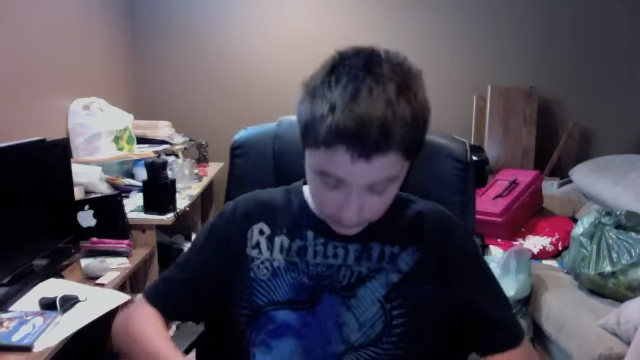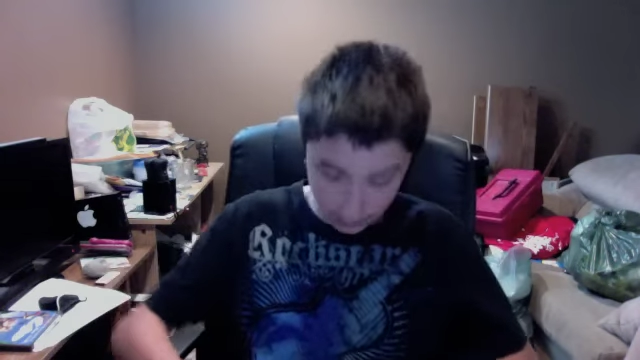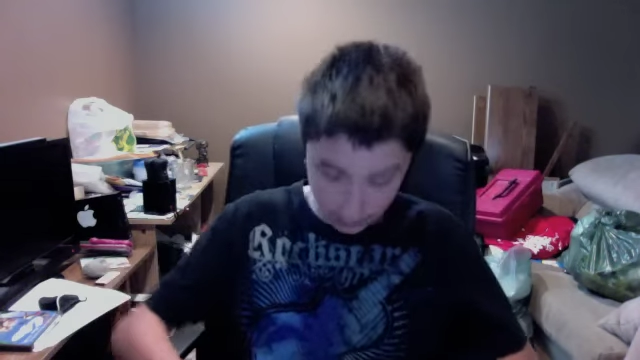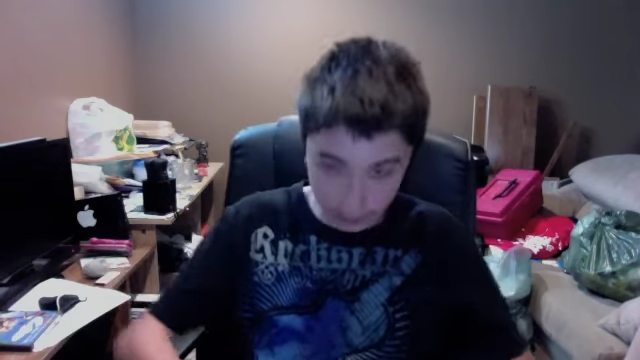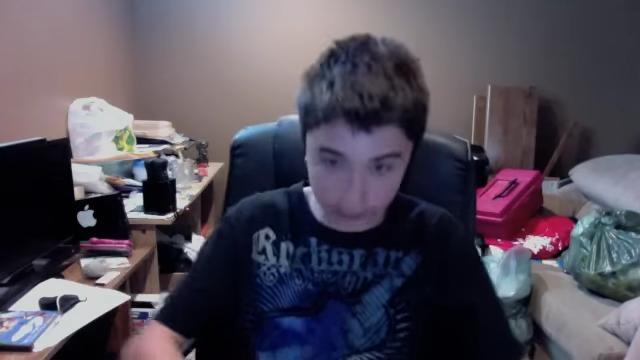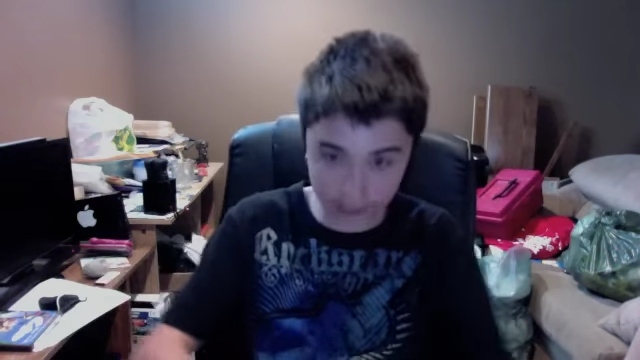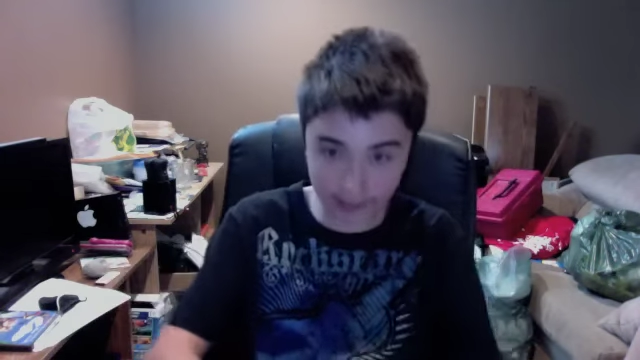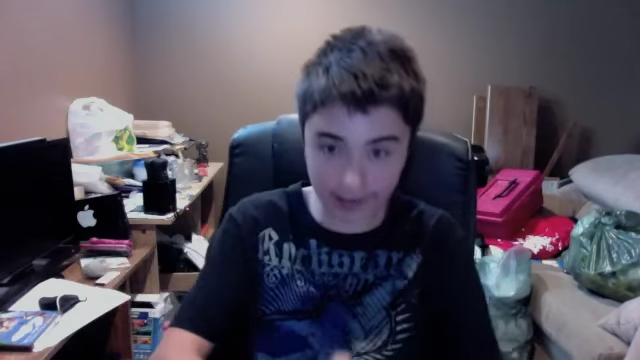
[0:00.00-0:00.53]

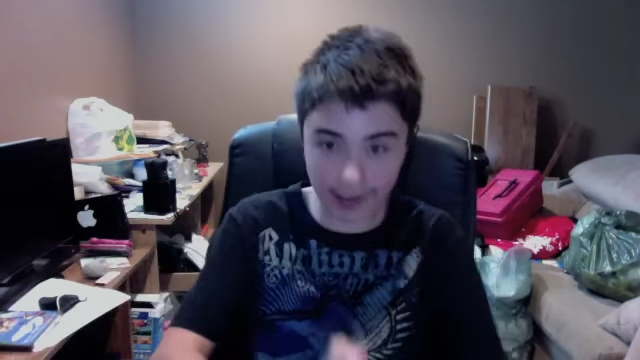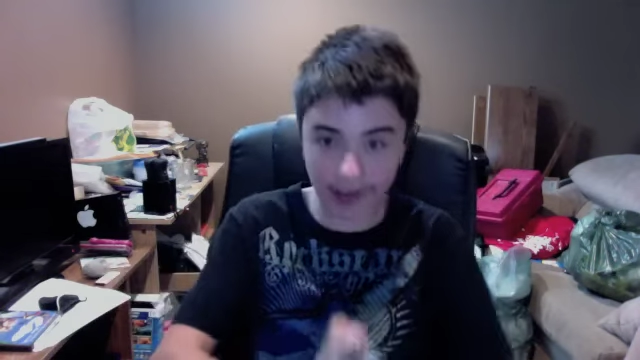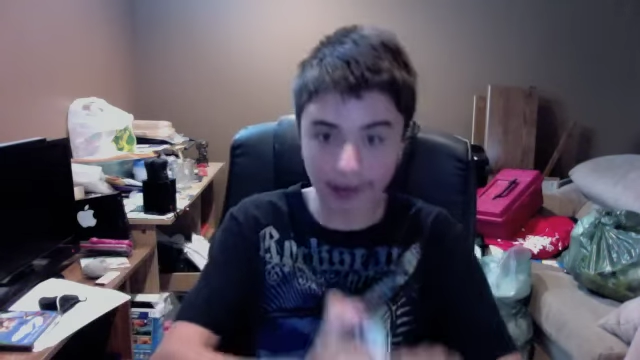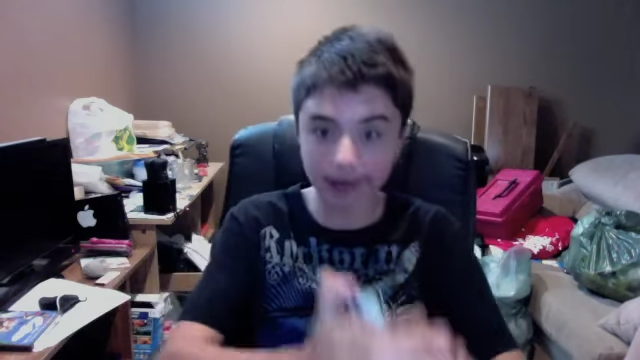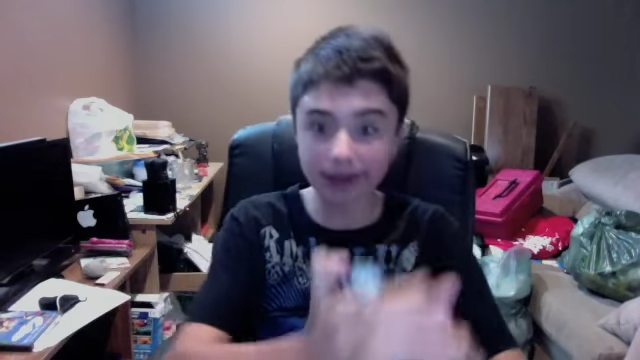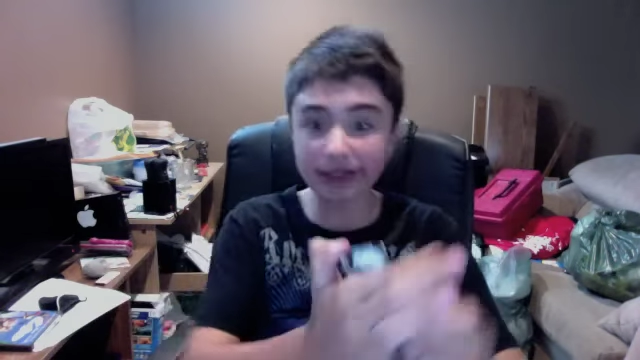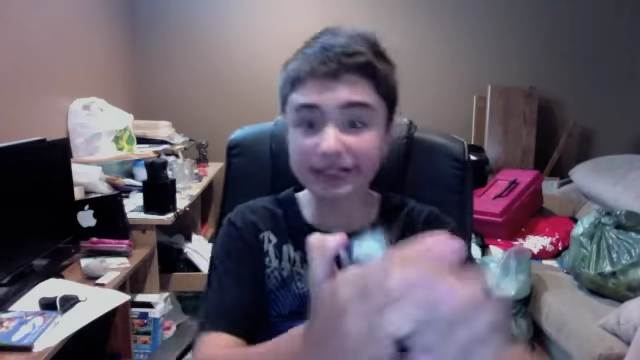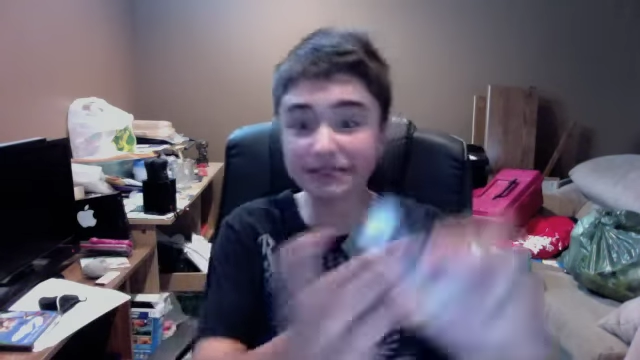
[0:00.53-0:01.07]
Look at that.
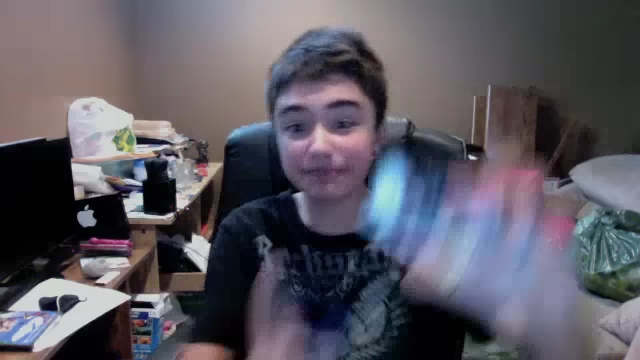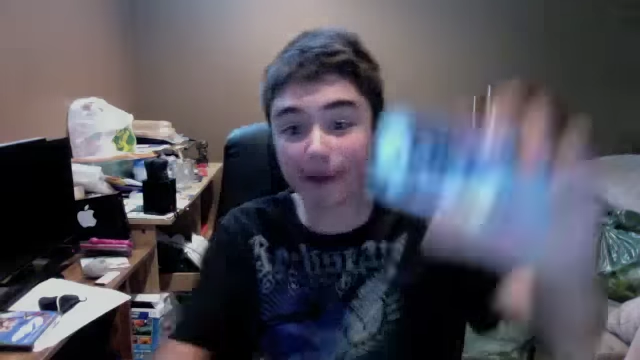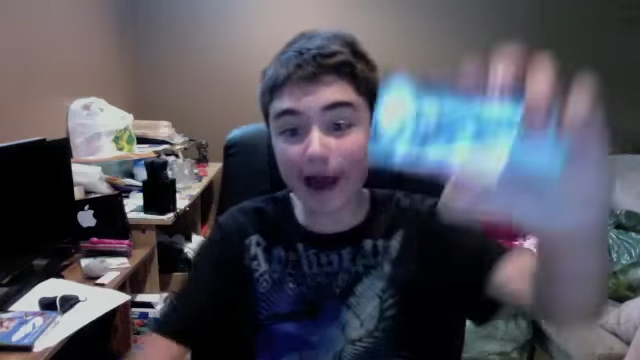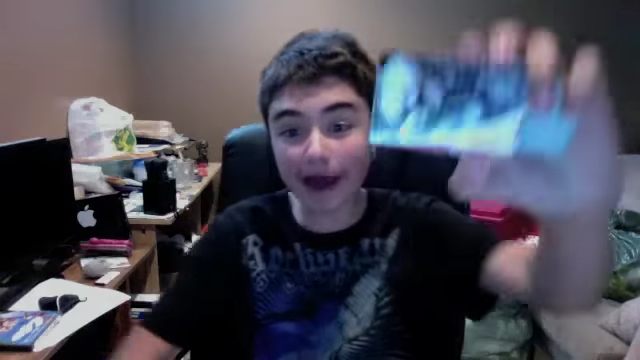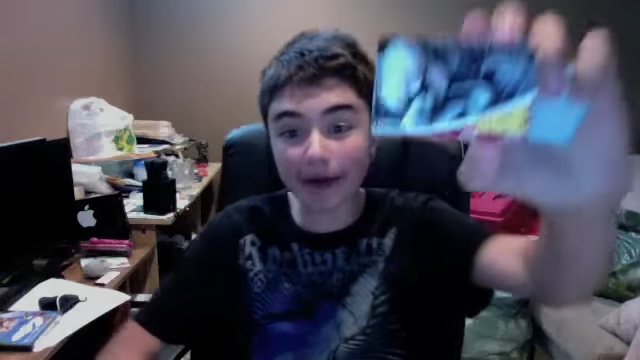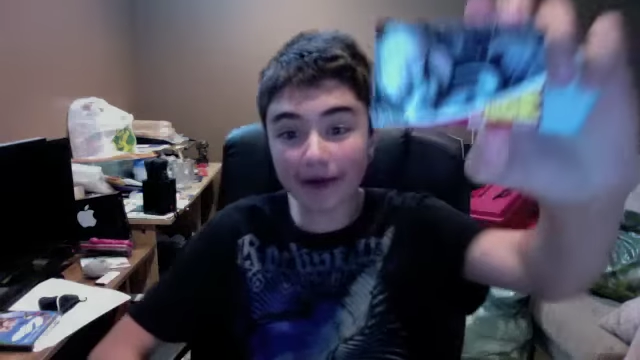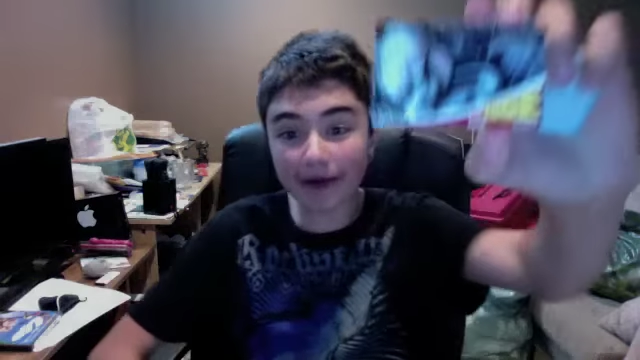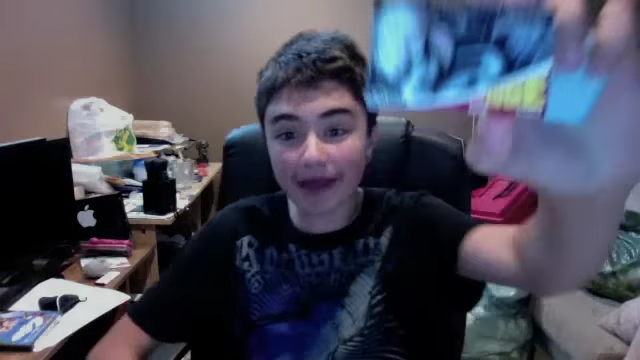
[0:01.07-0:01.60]
It's
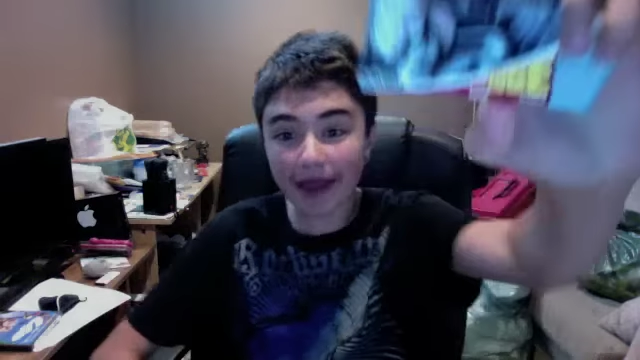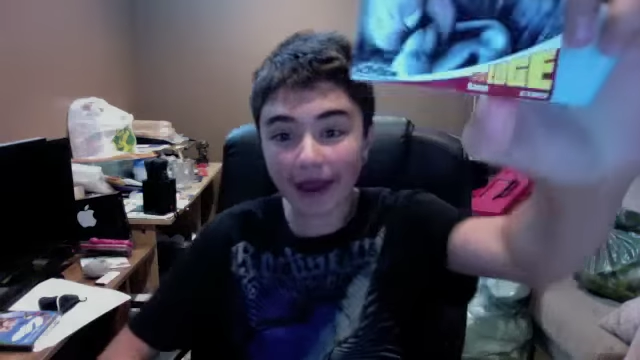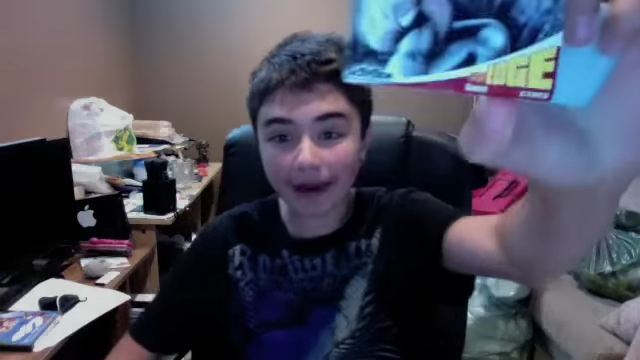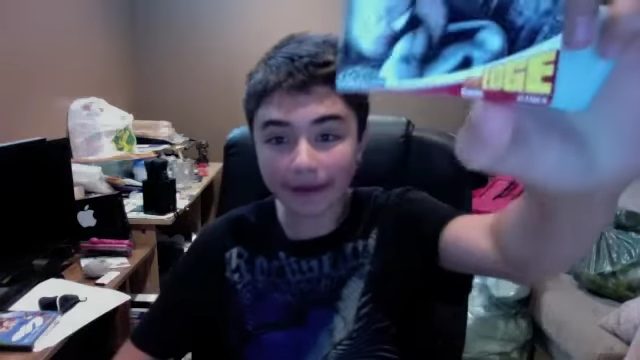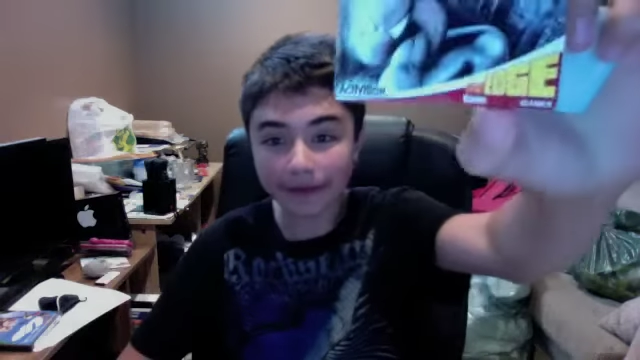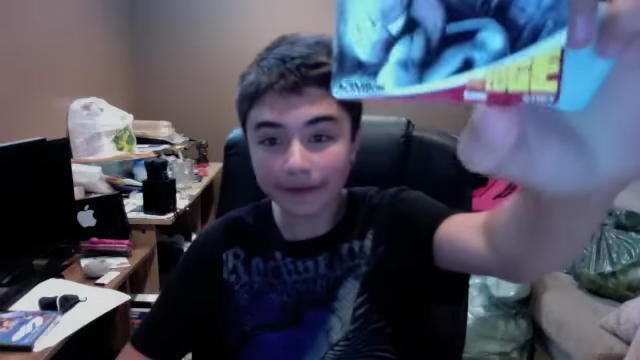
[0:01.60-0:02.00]
Spider-Man.